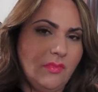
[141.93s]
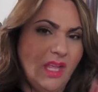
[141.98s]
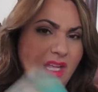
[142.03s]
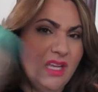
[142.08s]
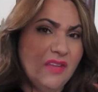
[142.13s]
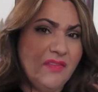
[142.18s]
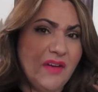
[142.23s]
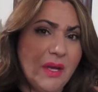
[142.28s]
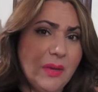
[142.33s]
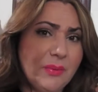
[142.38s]

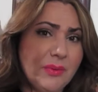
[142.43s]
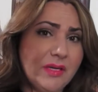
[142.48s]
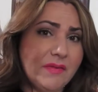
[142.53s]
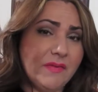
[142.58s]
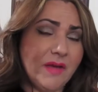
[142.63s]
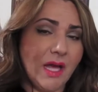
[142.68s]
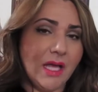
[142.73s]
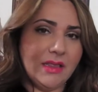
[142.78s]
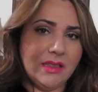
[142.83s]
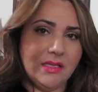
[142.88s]
If I would have
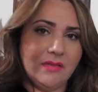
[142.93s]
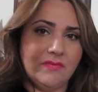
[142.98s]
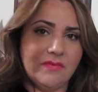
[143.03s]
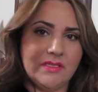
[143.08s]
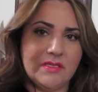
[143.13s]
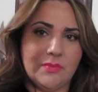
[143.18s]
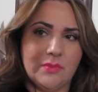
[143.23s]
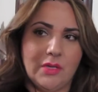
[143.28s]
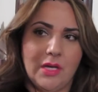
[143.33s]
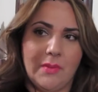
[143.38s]
got the
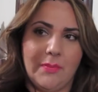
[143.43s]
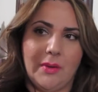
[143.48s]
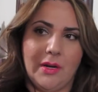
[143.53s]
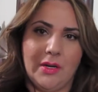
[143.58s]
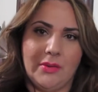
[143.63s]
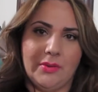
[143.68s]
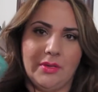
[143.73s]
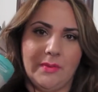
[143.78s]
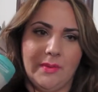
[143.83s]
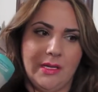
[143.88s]
invisible, I
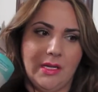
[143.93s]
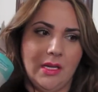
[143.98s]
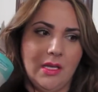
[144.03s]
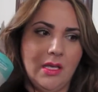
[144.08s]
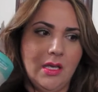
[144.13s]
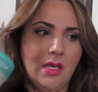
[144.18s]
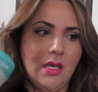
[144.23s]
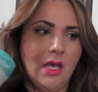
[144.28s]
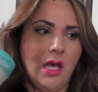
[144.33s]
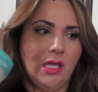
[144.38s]
probably would have been
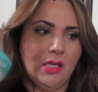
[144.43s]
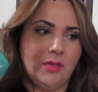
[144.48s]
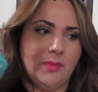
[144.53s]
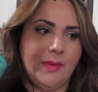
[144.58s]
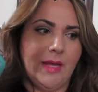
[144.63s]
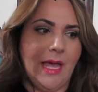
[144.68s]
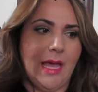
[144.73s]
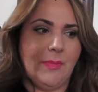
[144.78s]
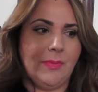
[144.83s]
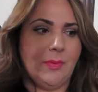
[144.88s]
a little
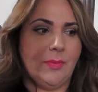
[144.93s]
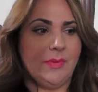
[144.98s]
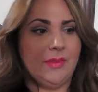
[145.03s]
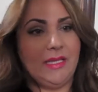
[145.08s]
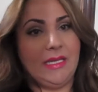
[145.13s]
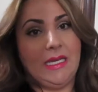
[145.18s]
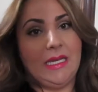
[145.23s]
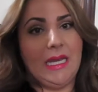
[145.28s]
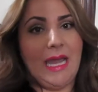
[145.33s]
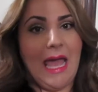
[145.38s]
bit happier, but
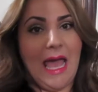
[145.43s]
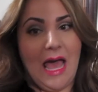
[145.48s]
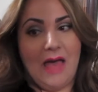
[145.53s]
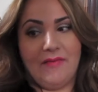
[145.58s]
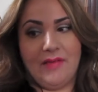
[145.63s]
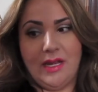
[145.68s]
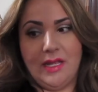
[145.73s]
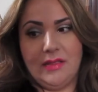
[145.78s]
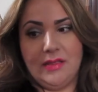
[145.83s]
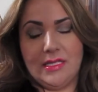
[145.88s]
they didn't
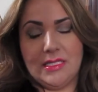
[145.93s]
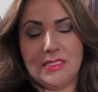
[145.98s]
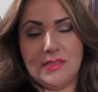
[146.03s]
have it in